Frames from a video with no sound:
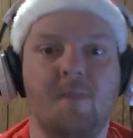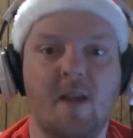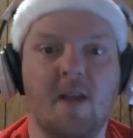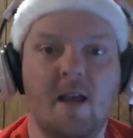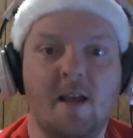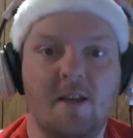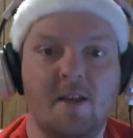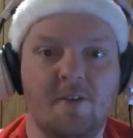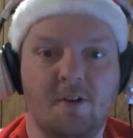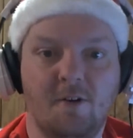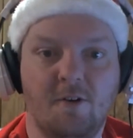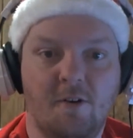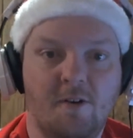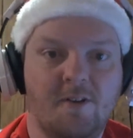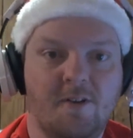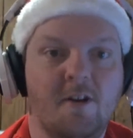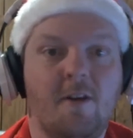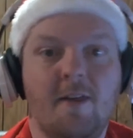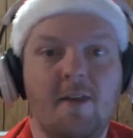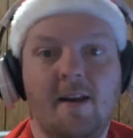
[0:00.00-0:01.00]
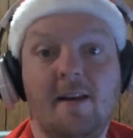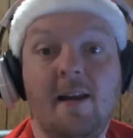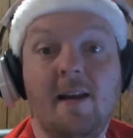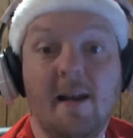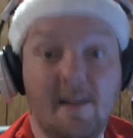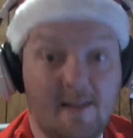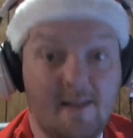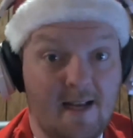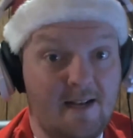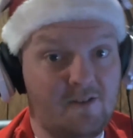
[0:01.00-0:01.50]
So, till then,
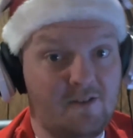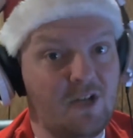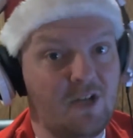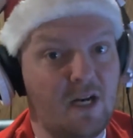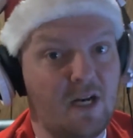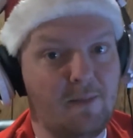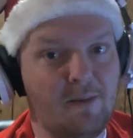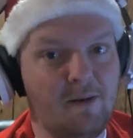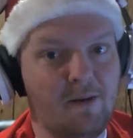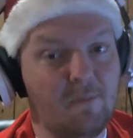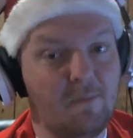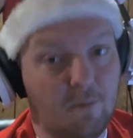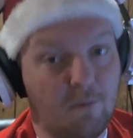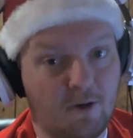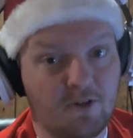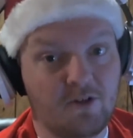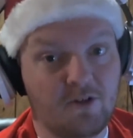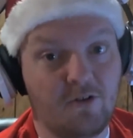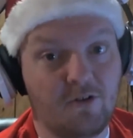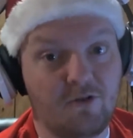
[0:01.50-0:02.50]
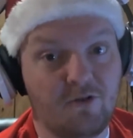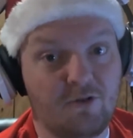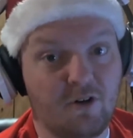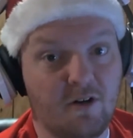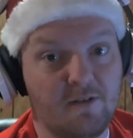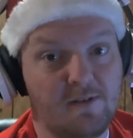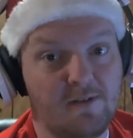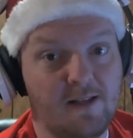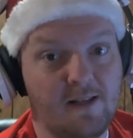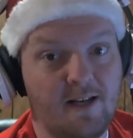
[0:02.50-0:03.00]
ladies and gentlemen, boys, girls, and children
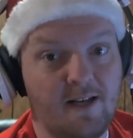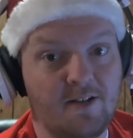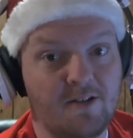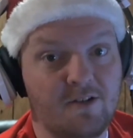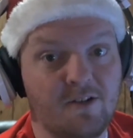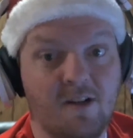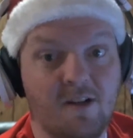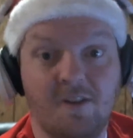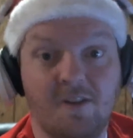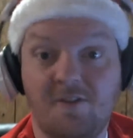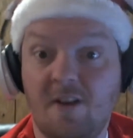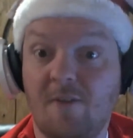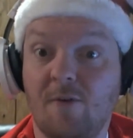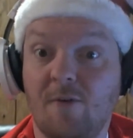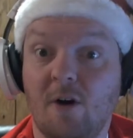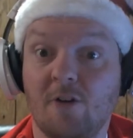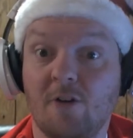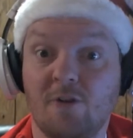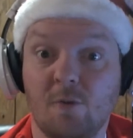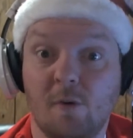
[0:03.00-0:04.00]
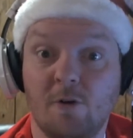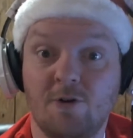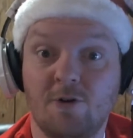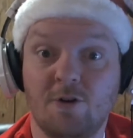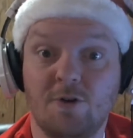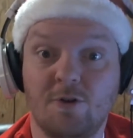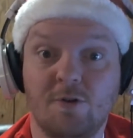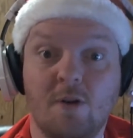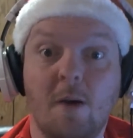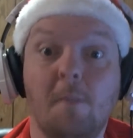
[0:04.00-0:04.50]
of all ages, stay frosty, won't
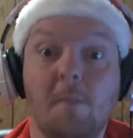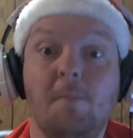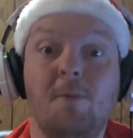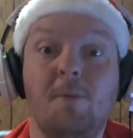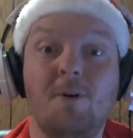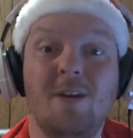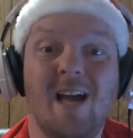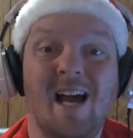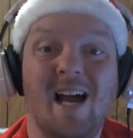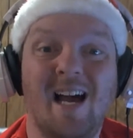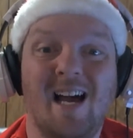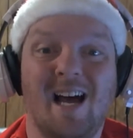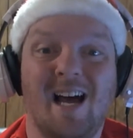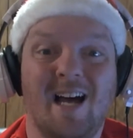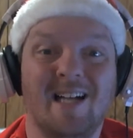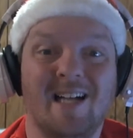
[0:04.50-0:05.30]
you? Booyah!